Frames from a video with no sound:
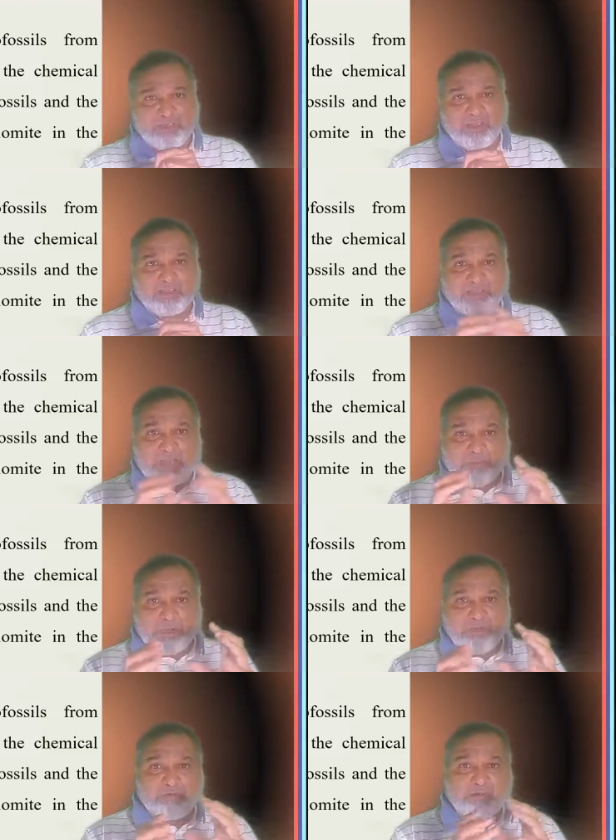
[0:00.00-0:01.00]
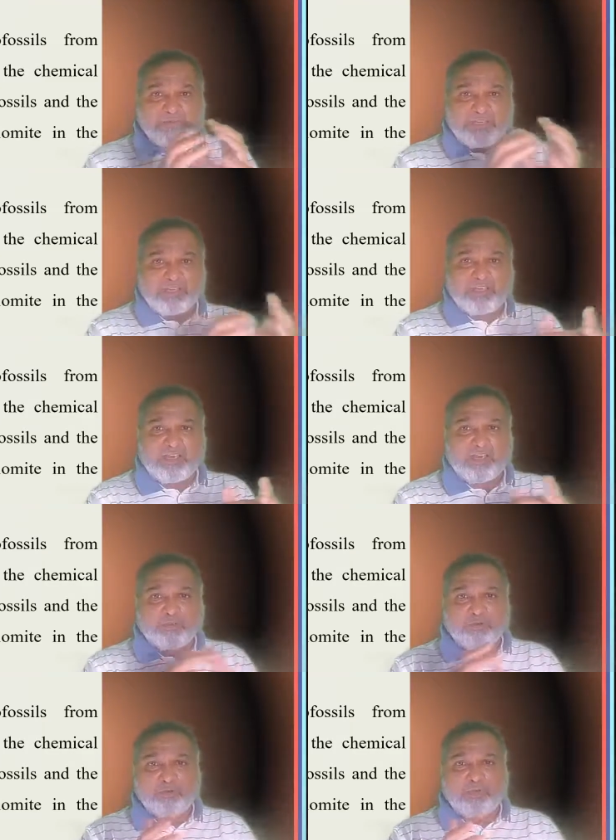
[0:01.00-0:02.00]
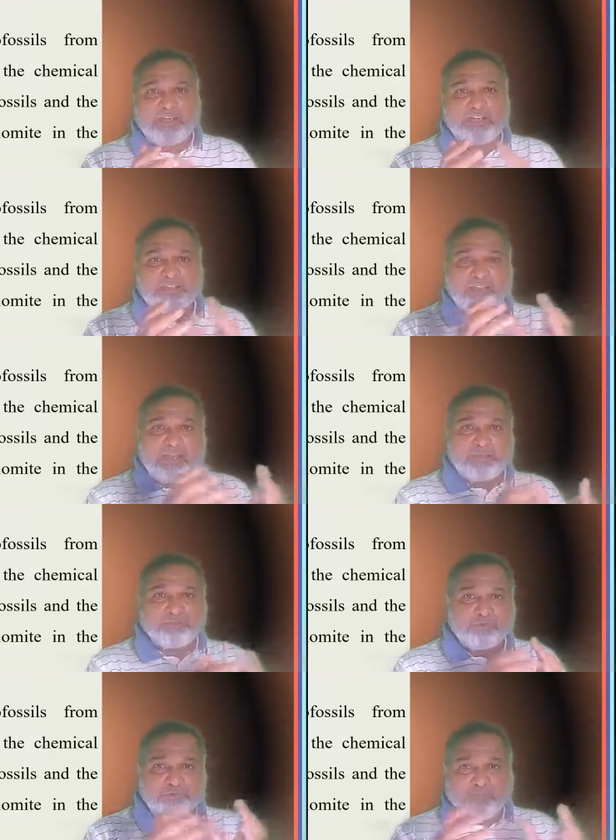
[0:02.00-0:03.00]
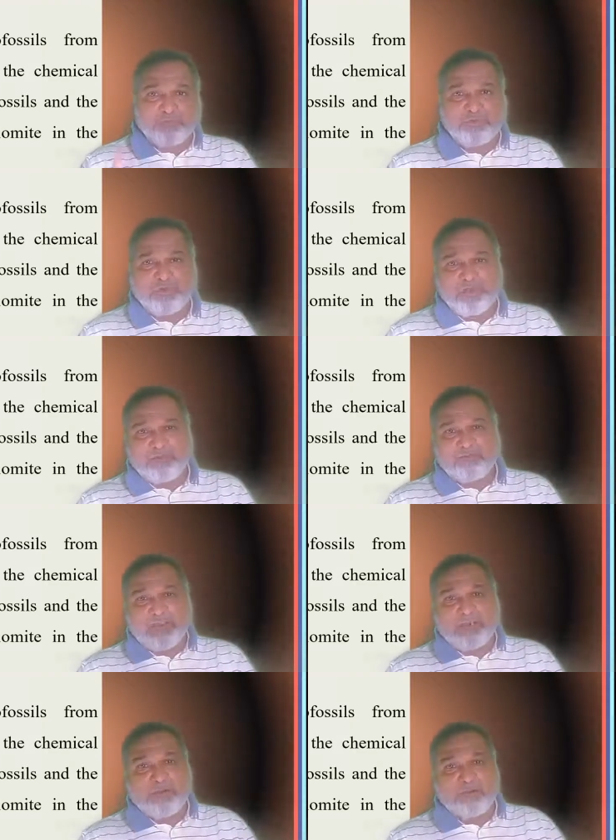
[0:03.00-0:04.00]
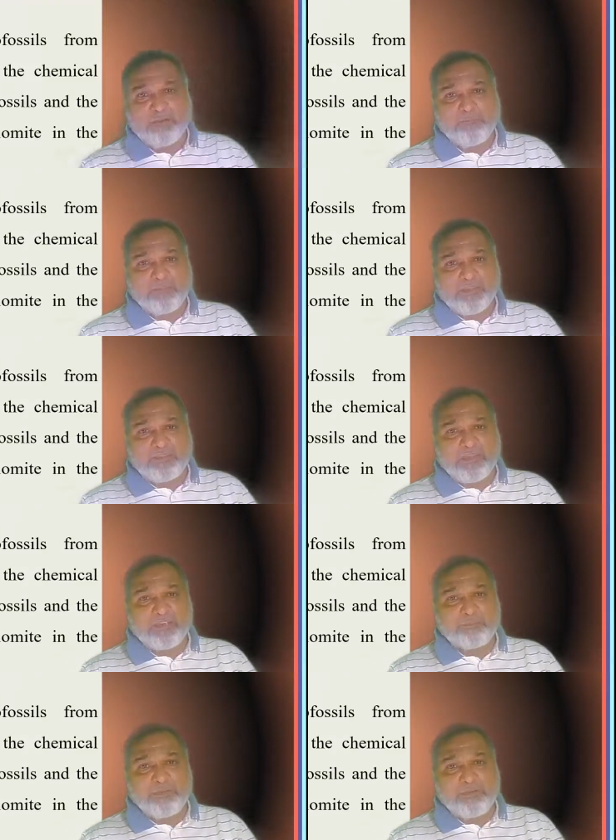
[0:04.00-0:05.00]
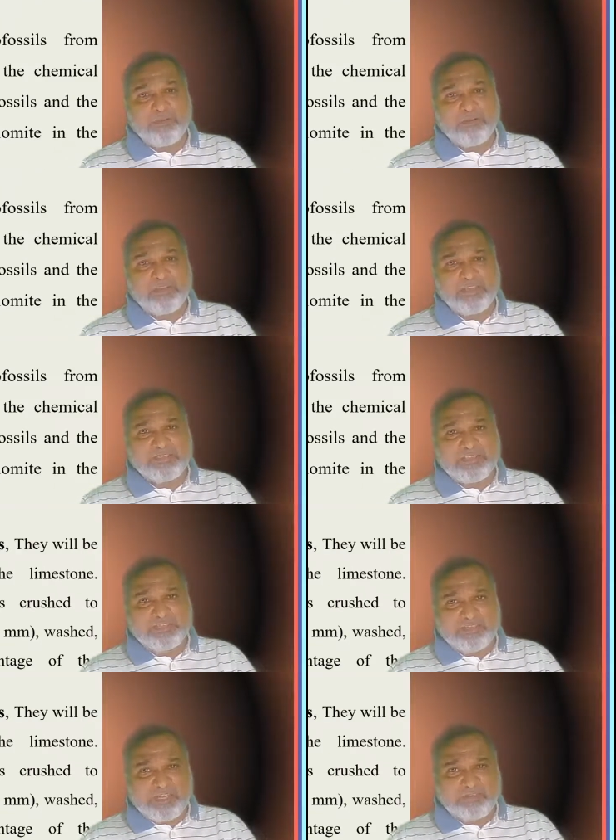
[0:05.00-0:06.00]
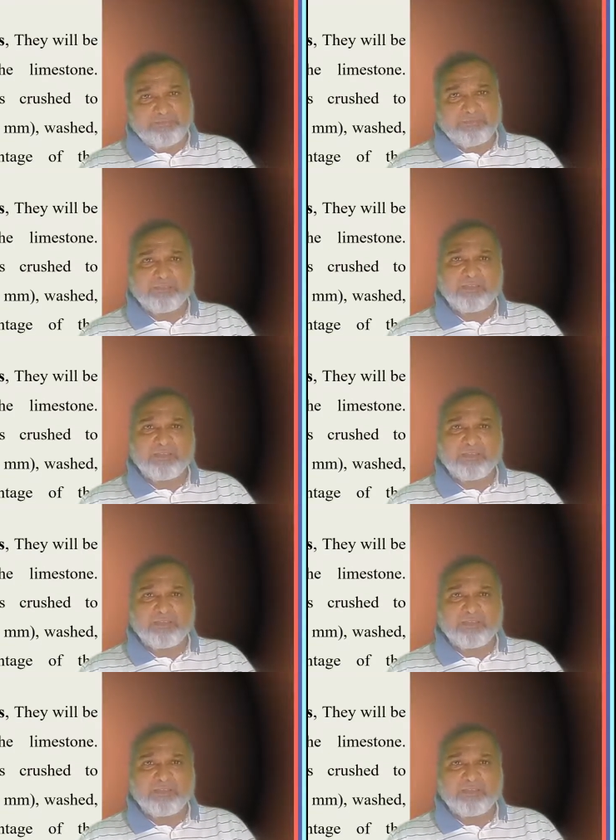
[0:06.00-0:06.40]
The amount of silica, dolomite in the limestone we have to find out. Then the preliminary test is done.